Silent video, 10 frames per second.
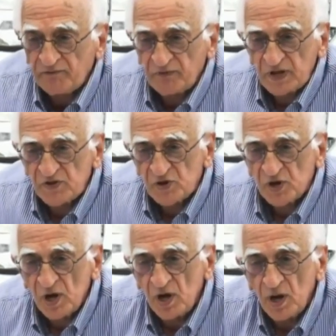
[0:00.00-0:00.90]
If
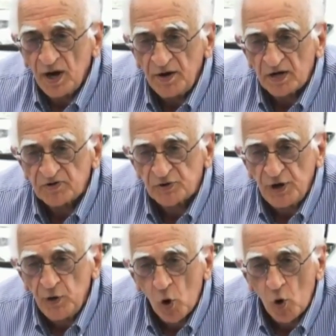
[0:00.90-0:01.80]
this
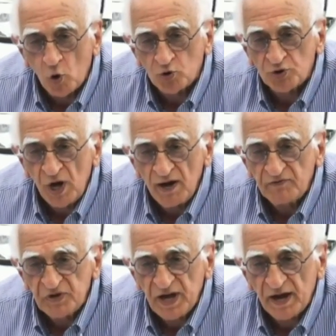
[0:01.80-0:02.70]
industry
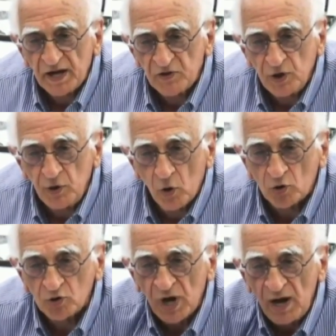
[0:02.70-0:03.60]
knows, if CNSC